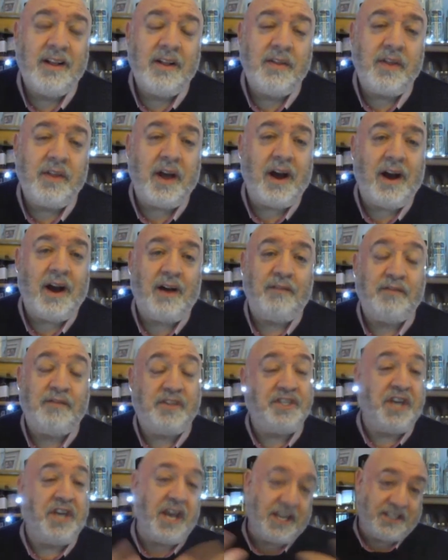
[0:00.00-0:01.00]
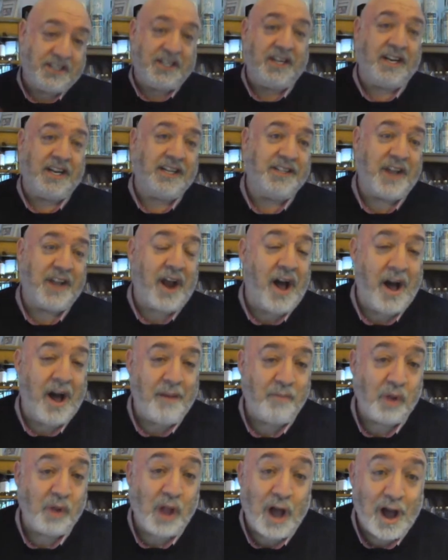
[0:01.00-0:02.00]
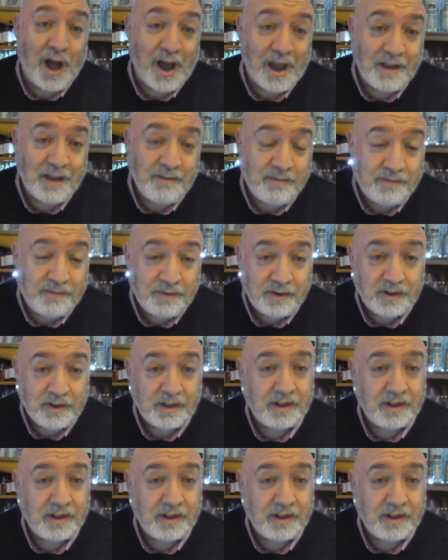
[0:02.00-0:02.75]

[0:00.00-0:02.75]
that I've tasted a dram live